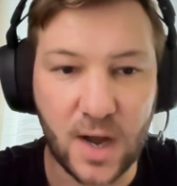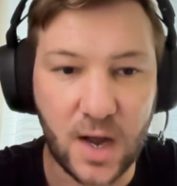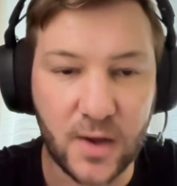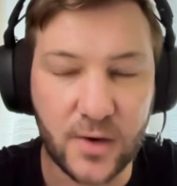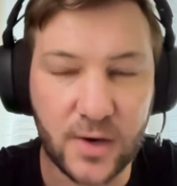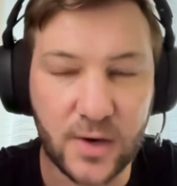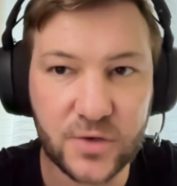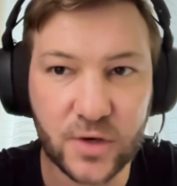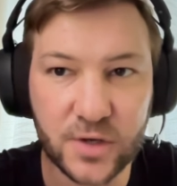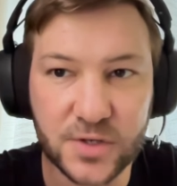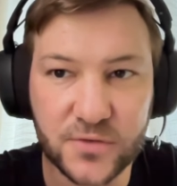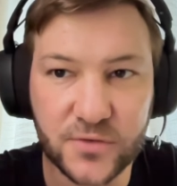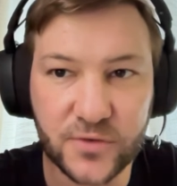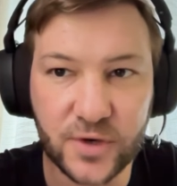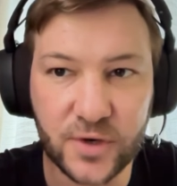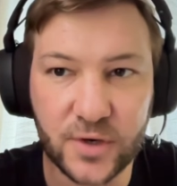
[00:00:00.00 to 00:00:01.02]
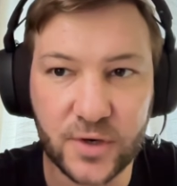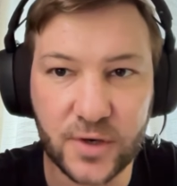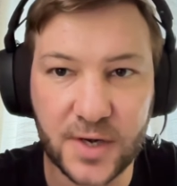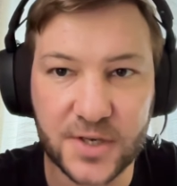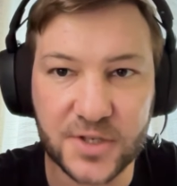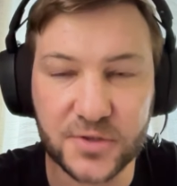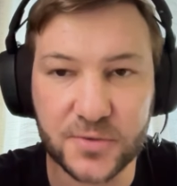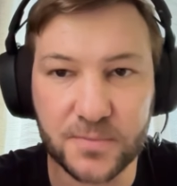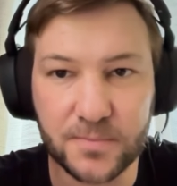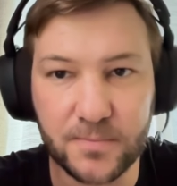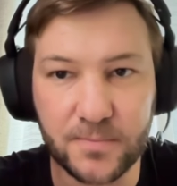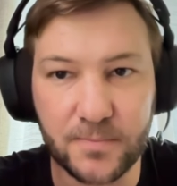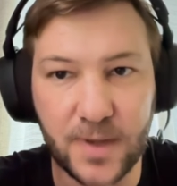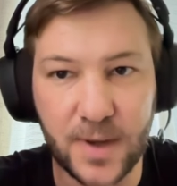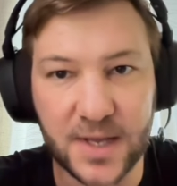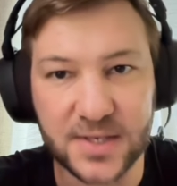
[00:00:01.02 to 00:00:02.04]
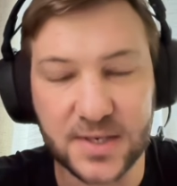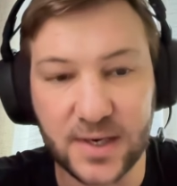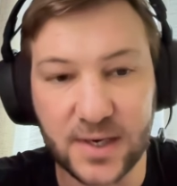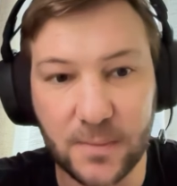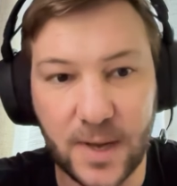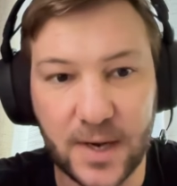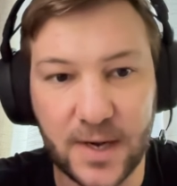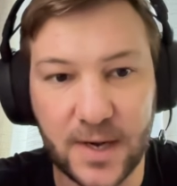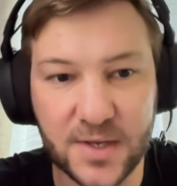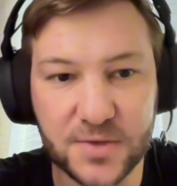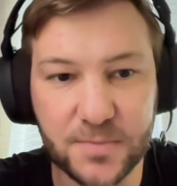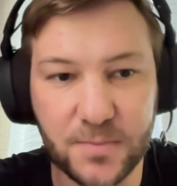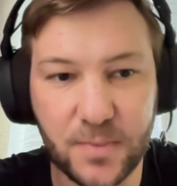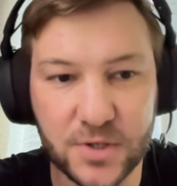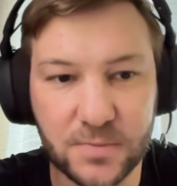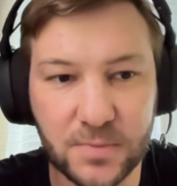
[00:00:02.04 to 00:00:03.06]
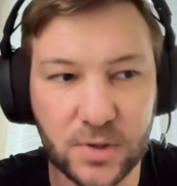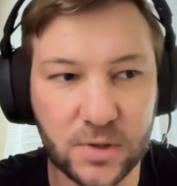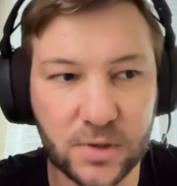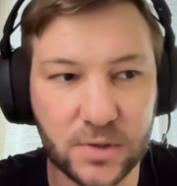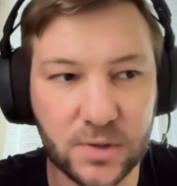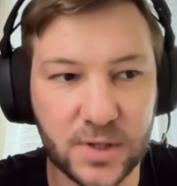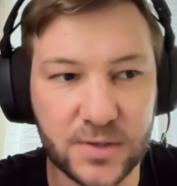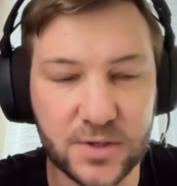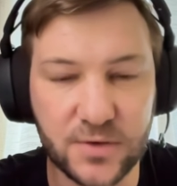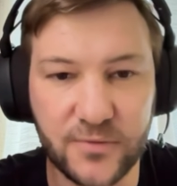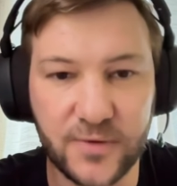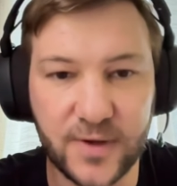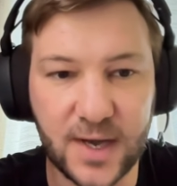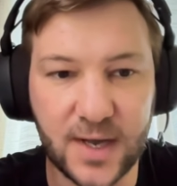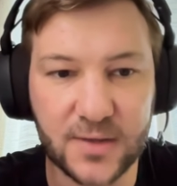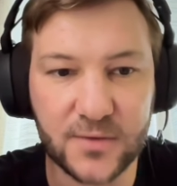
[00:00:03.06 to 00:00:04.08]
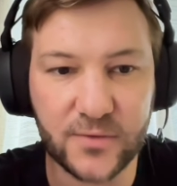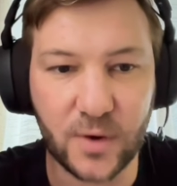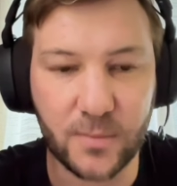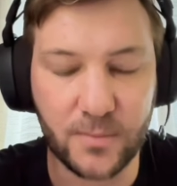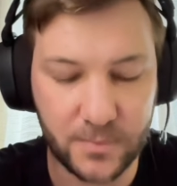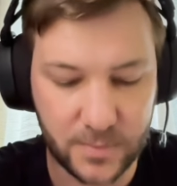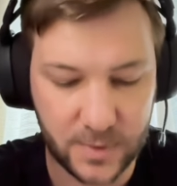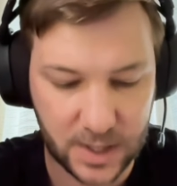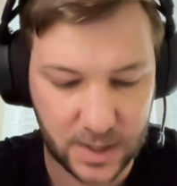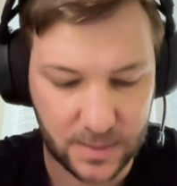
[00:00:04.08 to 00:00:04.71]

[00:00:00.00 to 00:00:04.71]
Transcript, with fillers: only transfer as little money as possible to fiat from